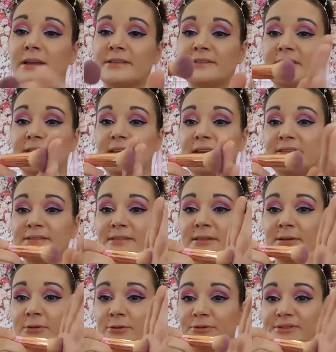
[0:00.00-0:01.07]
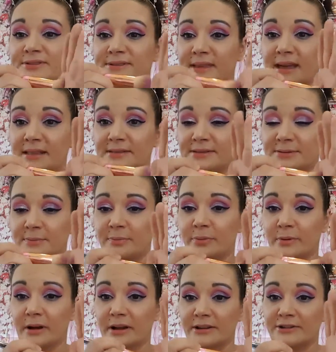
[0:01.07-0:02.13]
It's a nice little dense
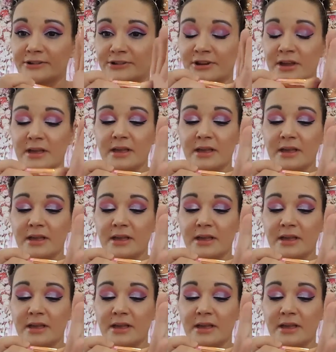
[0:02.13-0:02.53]
brush.